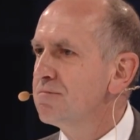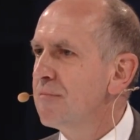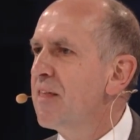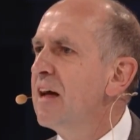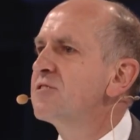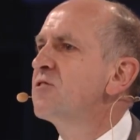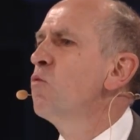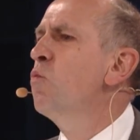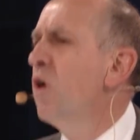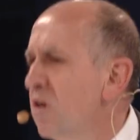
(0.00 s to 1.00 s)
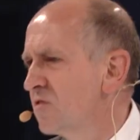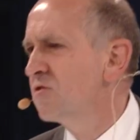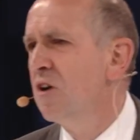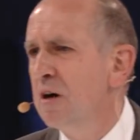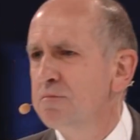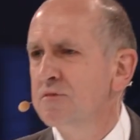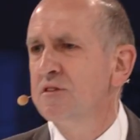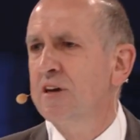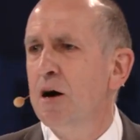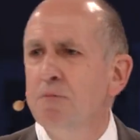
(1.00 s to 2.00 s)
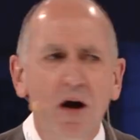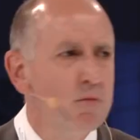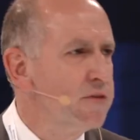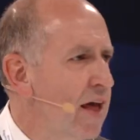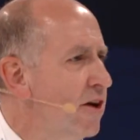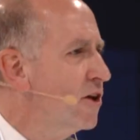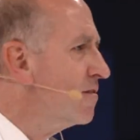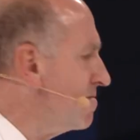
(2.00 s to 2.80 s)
That's the worst time to come up with how you're going to